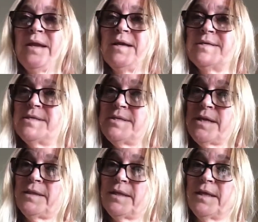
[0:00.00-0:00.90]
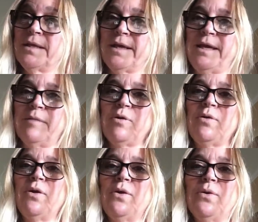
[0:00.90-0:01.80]
because it's got the little
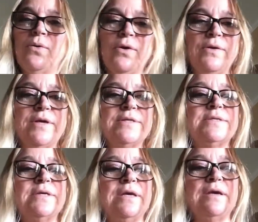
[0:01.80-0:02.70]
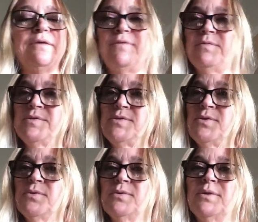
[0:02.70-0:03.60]
hammer, or you can see if it was
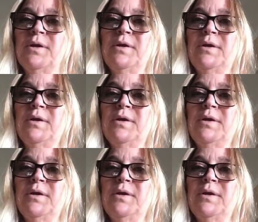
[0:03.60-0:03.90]
sold